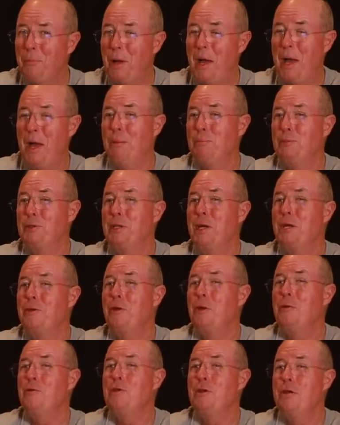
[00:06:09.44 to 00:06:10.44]
perhaps they
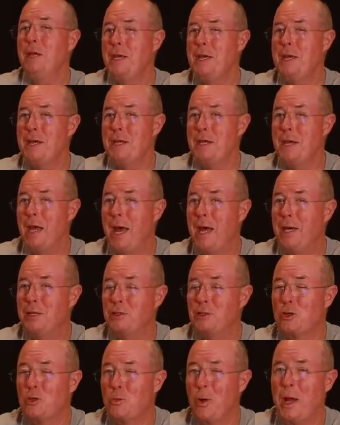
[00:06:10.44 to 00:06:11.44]
don't need
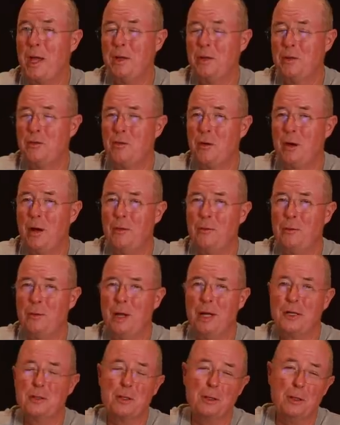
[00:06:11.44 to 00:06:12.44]
as great a
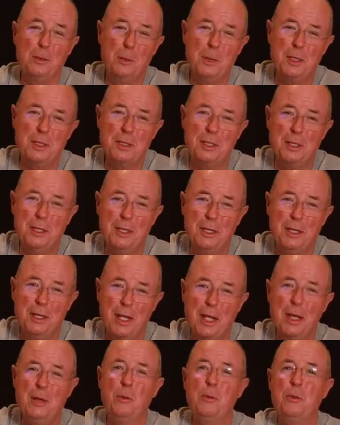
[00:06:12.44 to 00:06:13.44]
driver as Lewis
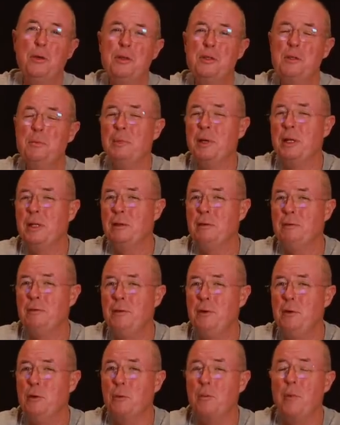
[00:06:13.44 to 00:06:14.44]
in order to beat the
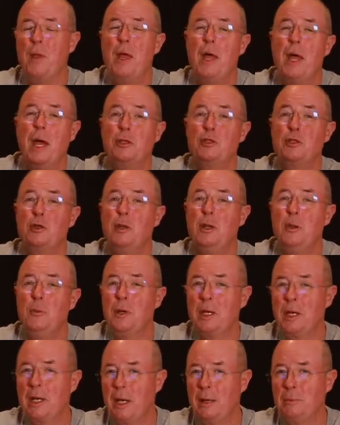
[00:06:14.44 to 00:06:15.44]
field. And certainly
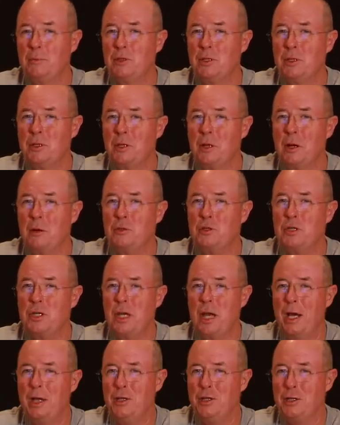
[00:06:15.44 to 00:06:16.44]
when it comes to
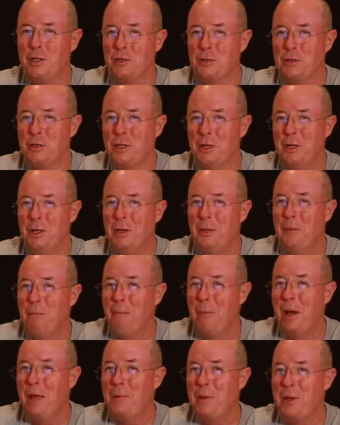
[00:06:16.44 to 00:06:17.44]
negotiations,
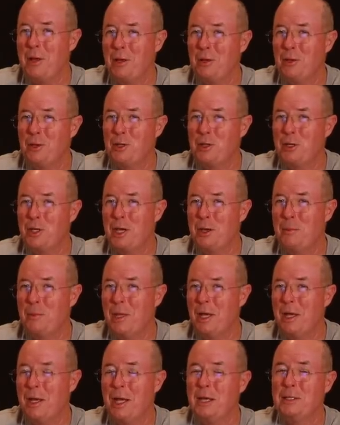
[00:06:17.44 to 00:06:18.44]
maybe the
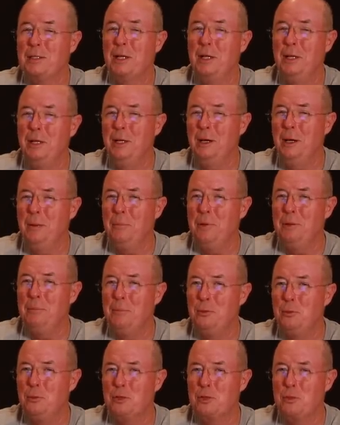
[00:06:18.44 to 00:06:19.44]
team then has a little
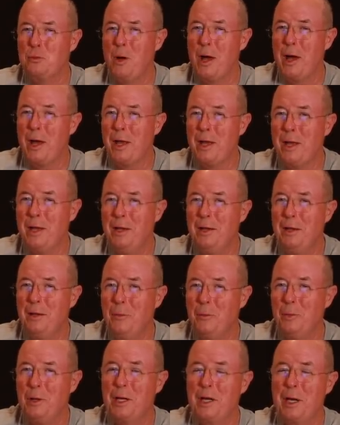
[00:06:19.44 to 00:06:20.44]
bit more sway
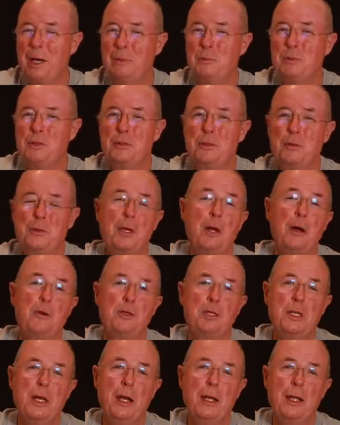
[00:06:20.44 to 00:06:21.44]
when it comes to
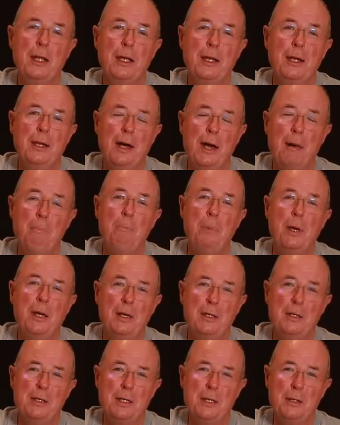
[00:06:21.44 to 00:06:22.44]
negotiating a
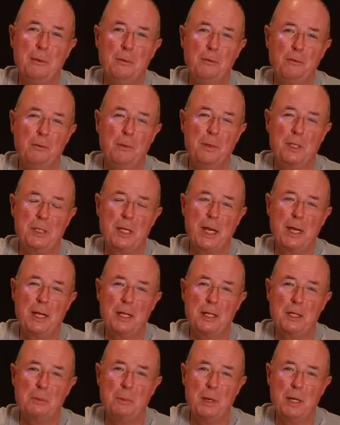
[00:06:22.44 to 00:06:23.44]
better deal for
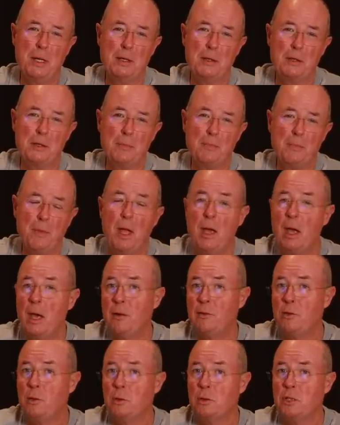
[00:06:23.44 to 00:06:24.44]
Mercedes-Benz.
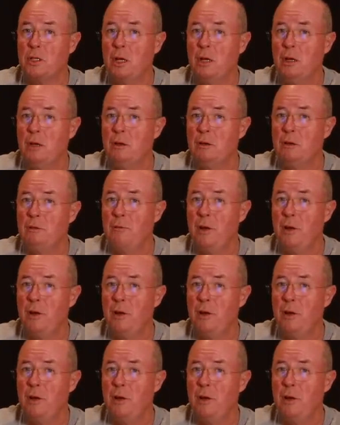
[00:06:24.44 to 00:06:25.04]
And of course, the